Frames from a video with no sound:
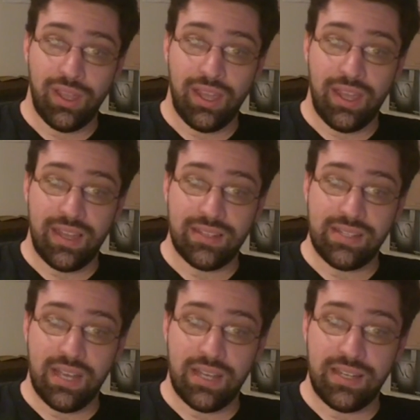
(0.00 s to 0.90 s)

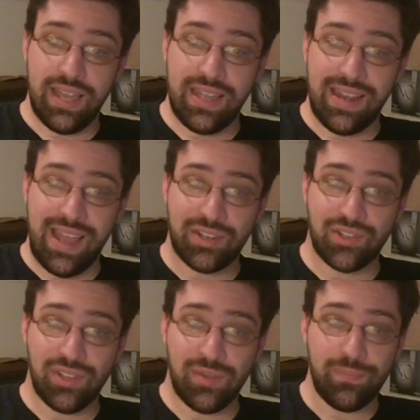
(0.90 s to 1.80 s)
and Nate
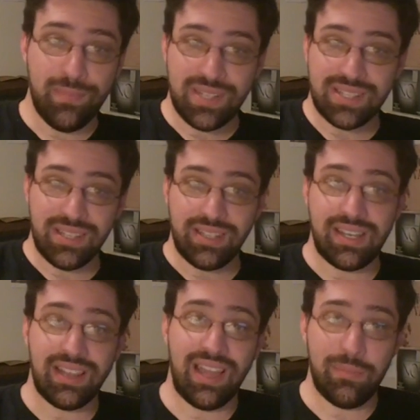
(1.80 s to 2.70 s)
actually missed the
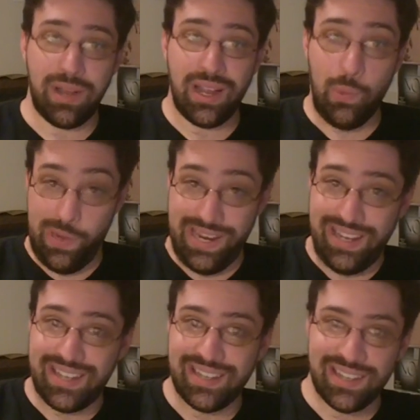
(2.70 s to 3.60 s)
deadline by a
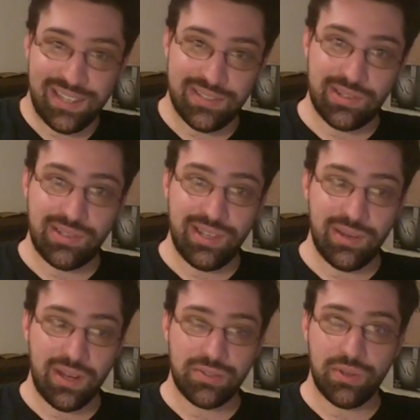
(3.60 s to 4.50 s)
week. He
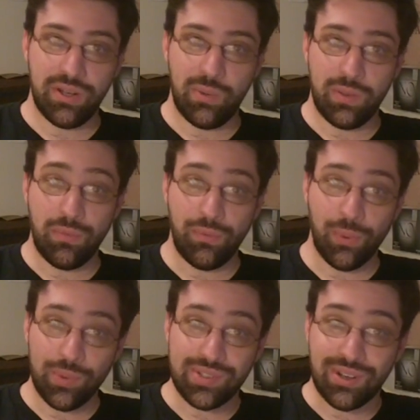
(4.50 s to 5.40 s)
graduated a week
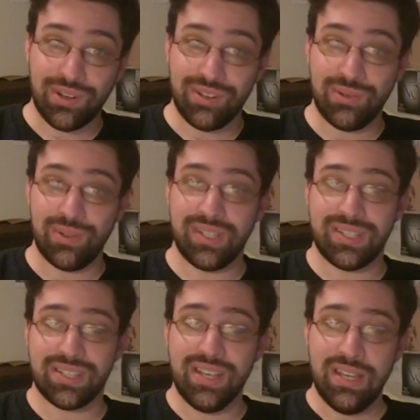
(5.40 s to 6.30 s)
before we started doing
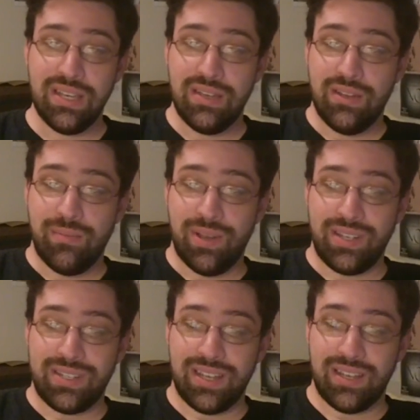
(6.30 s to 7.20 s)
these.
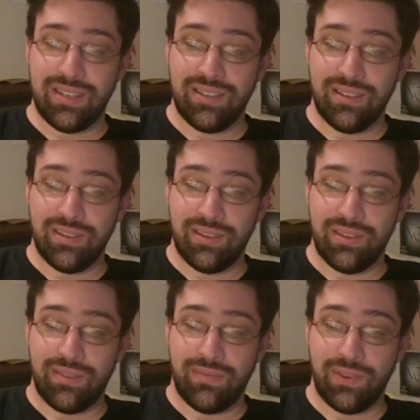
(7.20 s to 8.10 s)
But
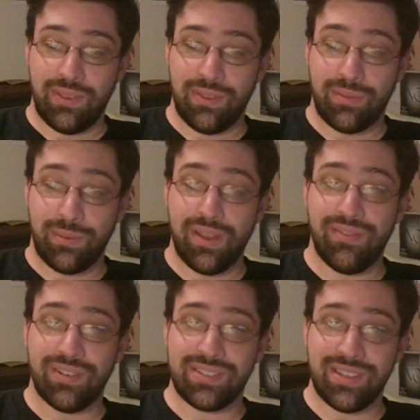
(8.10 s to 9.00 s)
for the 3
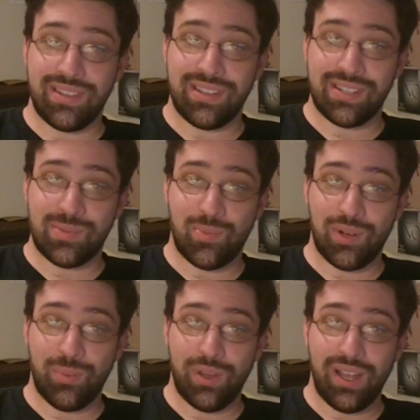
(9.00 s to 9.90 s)
of us, I think that's a
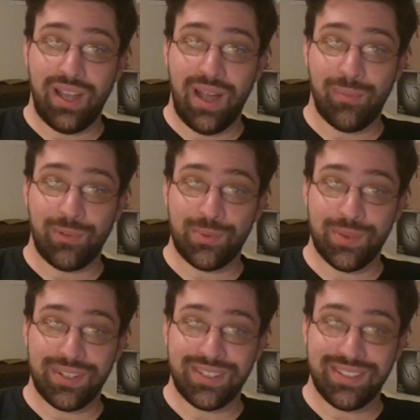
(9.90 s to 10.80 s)
pretty big
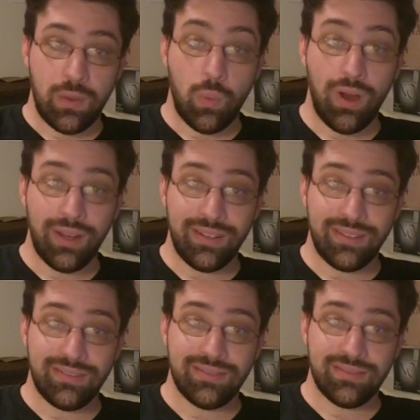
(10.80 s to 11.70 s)
accomplishment. 1.
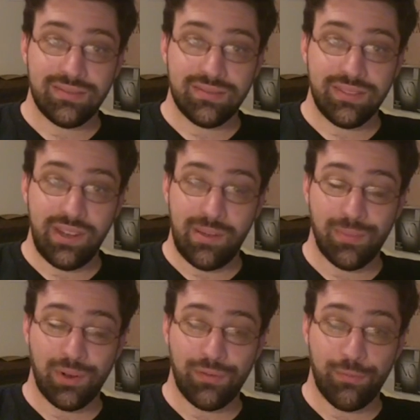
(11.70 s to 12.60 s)
The
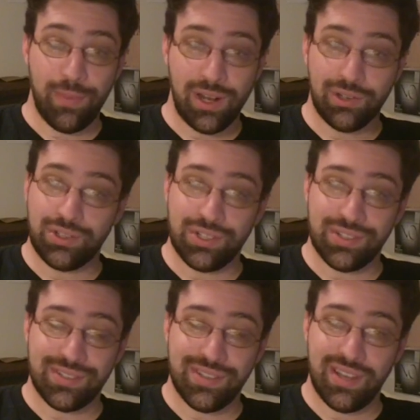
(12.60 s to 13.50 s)
number of
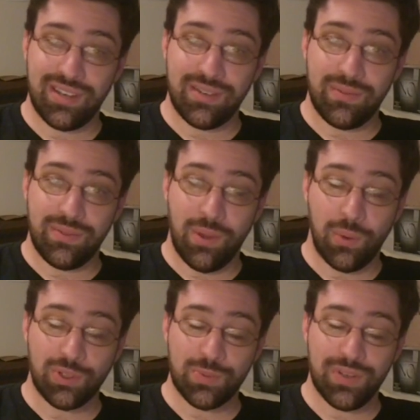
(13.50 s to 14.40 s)
marriages that the
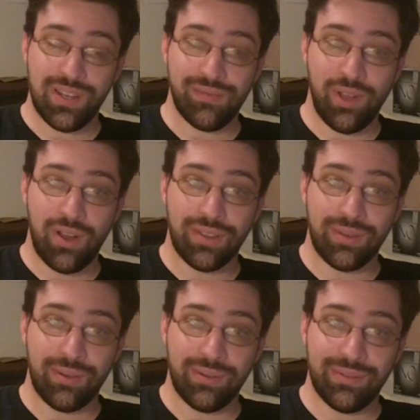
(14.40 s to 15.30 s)
horsemen have gone
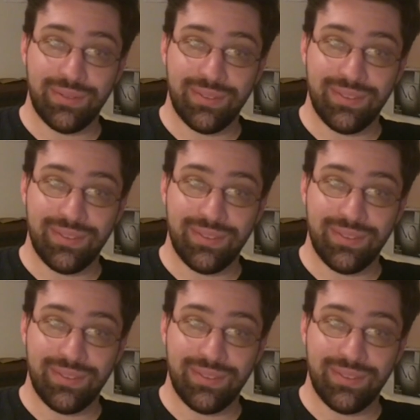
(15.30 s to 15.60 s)
through